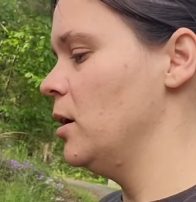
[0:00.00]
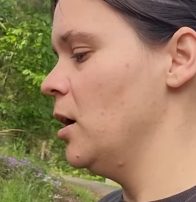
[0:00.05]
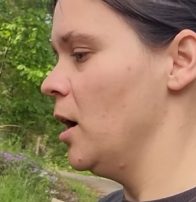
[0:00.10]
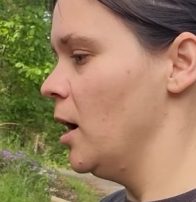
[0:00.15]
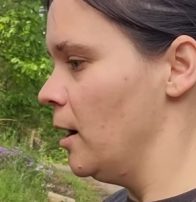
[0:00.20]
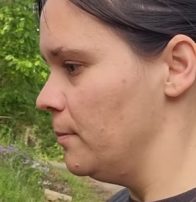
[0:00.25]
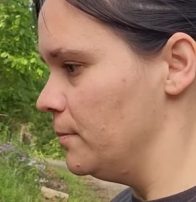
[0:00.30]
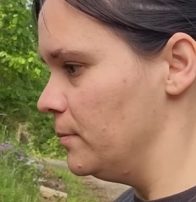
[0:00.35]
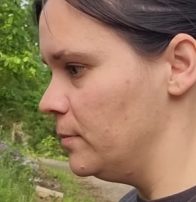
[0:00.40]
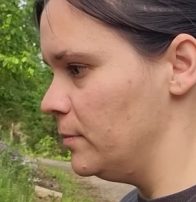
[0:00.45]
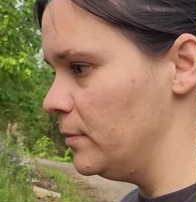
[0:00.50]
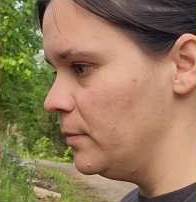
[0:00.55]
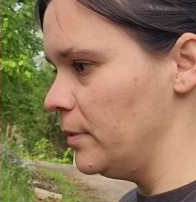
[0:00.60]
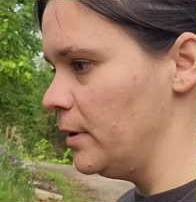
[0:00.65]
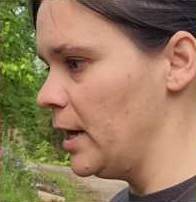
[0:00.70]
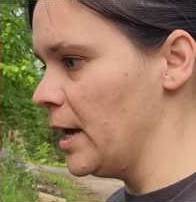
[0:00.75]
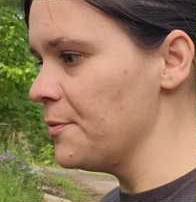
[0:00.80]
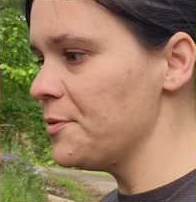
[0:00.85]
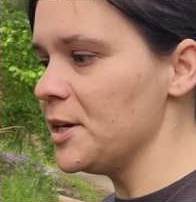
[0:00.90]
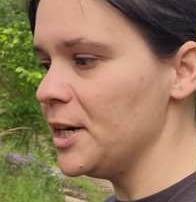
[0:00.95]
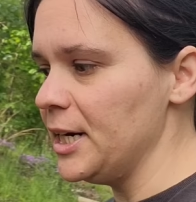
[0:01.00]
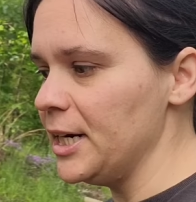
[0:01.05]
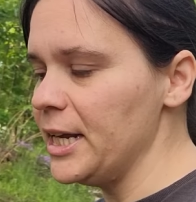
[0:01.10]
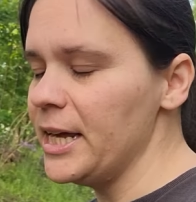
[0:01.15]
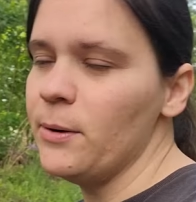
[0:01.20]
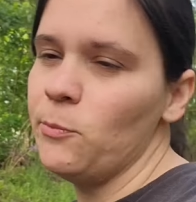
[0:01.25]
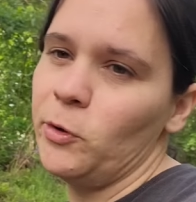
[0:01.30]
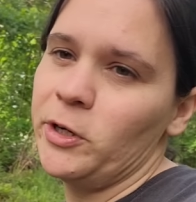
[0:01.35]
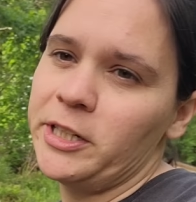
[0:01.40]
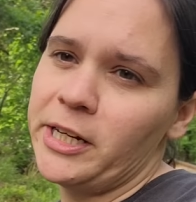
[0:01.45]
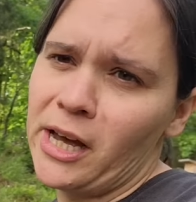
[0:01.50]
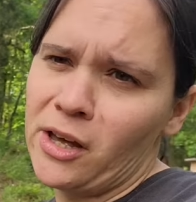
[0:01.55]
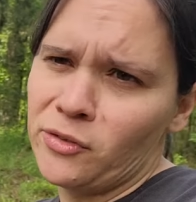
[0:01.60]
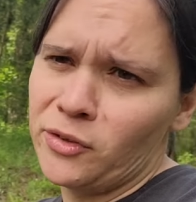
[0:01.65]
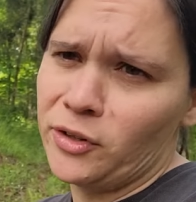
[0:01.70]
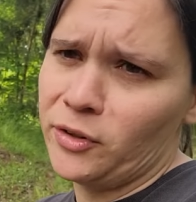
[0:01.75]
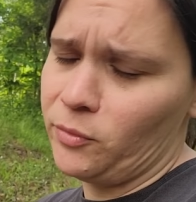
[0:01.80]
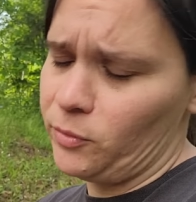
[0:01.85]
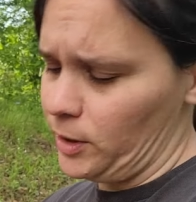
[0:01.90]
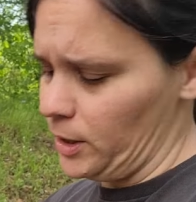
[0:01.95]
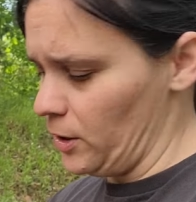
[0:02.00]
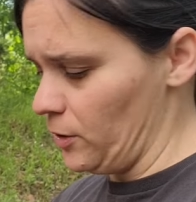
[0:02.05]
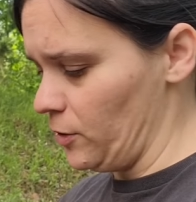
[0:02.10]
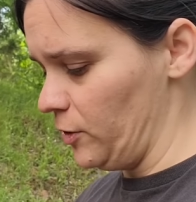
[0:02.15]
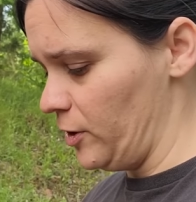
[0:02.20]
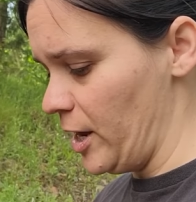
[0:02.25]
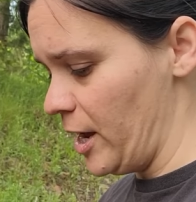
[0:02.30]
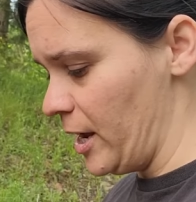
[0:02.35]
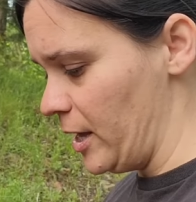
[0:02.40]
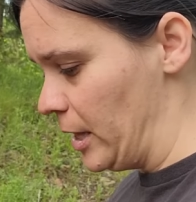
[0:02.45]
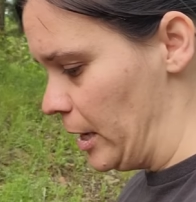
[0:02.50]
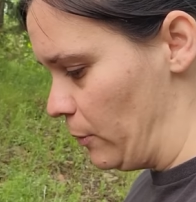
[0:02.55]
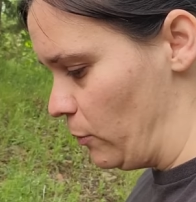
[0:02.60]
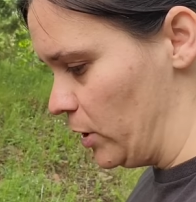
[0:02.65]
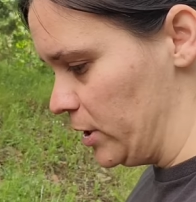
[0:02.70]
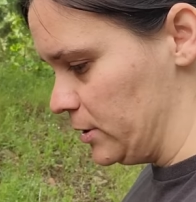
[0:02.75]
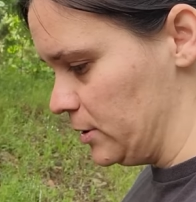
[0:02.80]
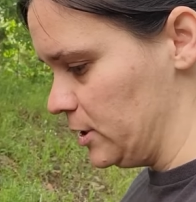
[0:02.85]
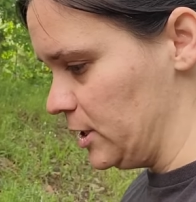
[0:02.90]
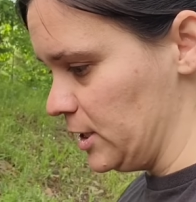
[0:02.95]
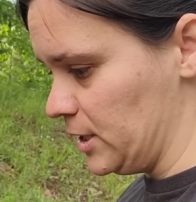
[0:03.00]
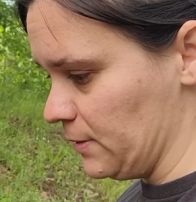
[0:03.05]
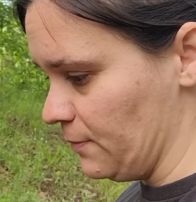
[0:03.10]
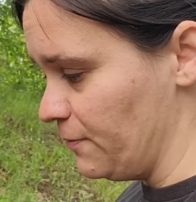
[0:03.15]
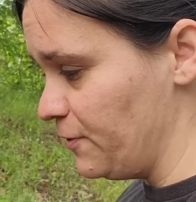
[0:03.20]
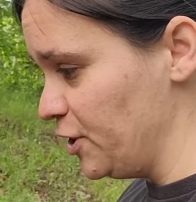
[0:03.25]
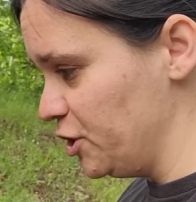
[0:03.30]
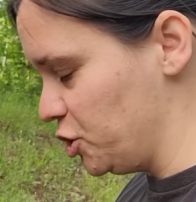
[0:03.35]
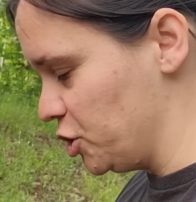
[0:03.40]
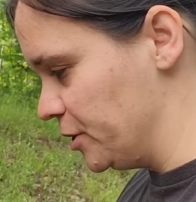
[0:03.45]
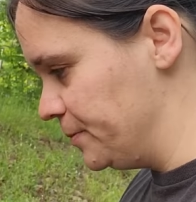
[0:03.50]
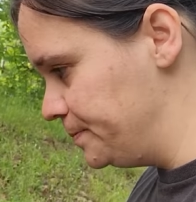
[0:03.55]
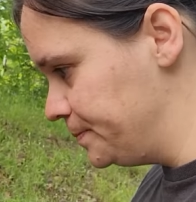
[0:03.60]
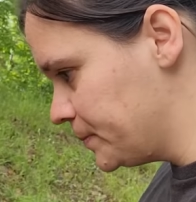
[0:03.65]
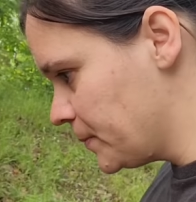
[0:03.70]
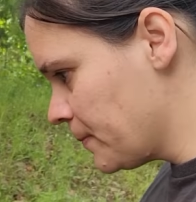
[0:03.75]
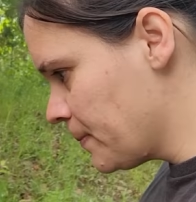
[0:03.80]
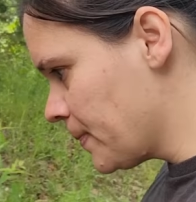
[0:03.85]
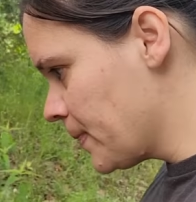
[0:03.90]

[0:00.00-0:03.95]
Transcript: Um, Anthony and him went down there the other day and they went did some fishing.